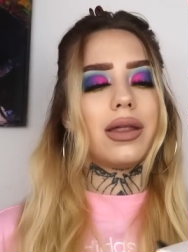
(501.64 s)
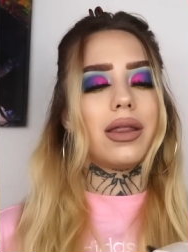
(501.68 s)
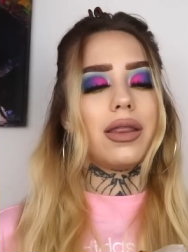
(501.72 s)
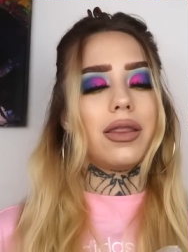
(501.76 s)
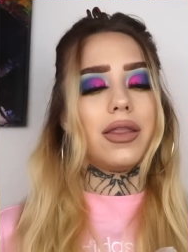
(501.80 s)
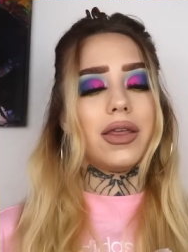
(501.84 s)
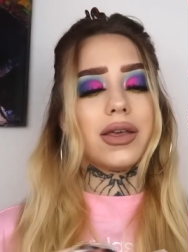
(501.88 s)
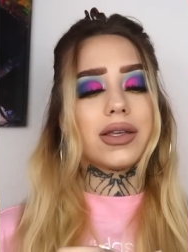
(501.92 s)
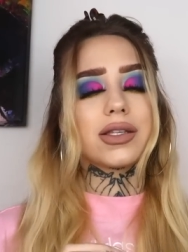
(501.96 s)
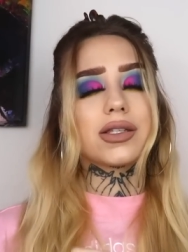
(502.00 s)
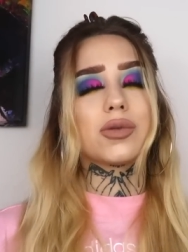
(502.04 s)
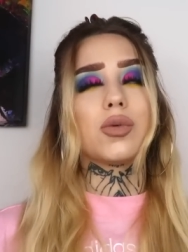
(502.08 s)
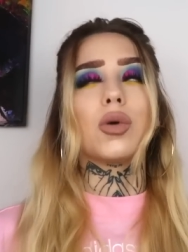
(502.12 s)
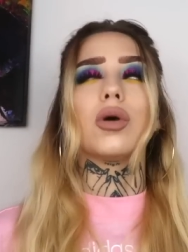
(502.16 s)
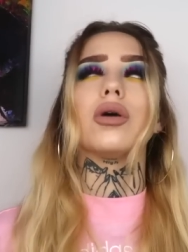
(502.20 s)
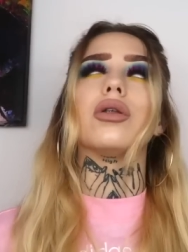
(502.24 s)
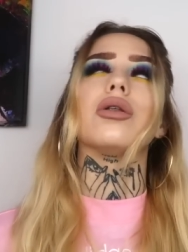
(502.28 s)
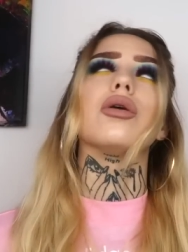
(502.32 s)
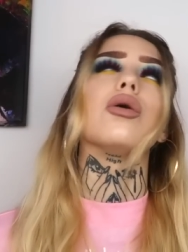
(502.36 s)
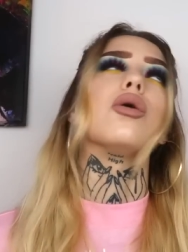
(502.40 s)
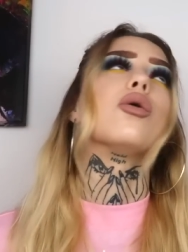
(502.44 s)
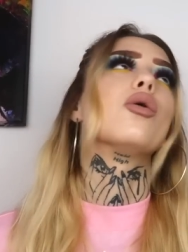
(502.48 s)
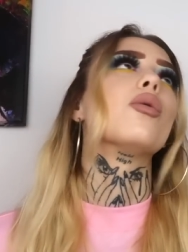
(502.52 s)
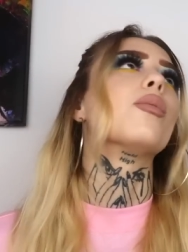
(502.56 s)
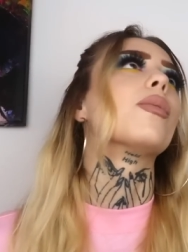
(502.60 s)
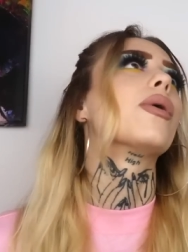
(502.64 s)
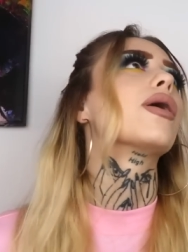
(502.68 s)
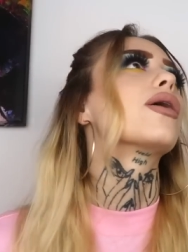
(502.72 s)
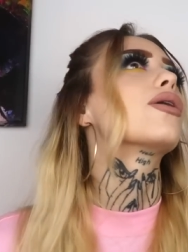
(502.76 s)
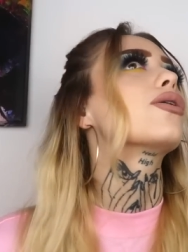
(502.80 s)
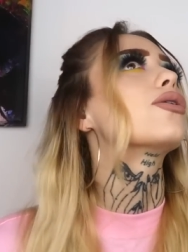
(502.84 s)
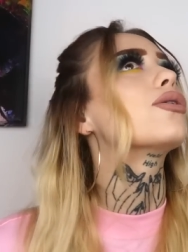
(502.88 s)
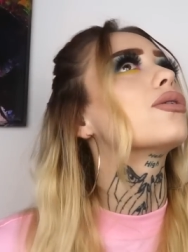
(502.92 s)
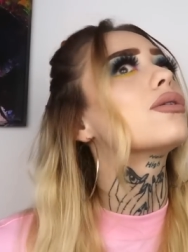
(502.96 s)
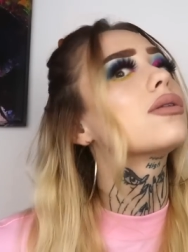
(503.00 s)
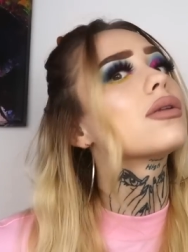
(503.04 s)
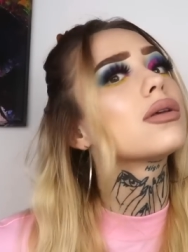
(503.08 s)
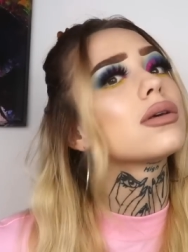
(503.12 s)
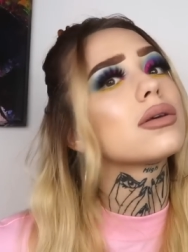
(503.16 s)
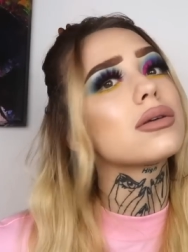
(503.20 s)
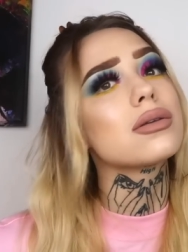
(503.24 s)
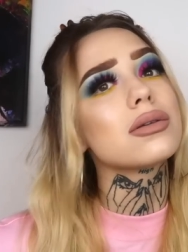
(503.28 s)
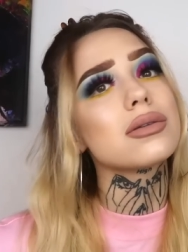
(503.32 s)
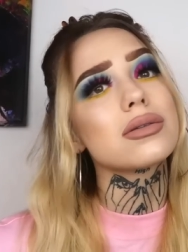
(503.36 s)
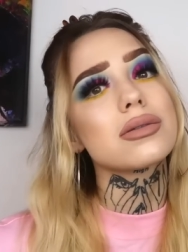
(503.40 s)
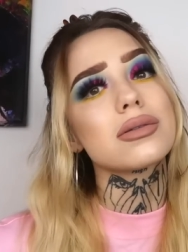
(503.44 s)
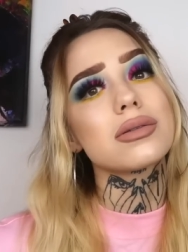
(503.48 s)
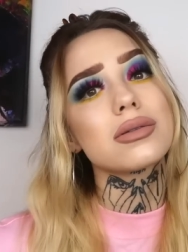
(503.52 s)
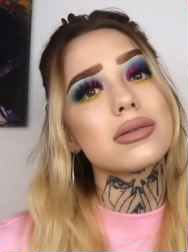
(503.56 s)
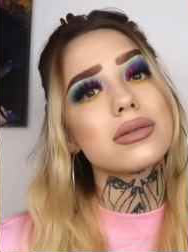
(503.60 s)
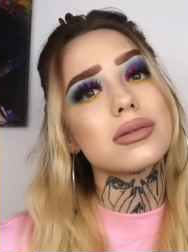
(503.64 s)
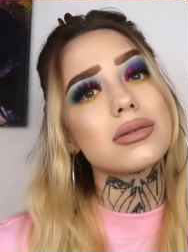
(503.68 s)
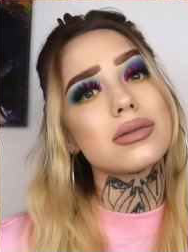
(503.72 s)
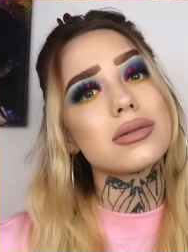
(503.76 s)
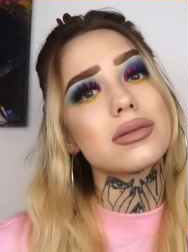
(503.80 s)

This one, oh my goodness.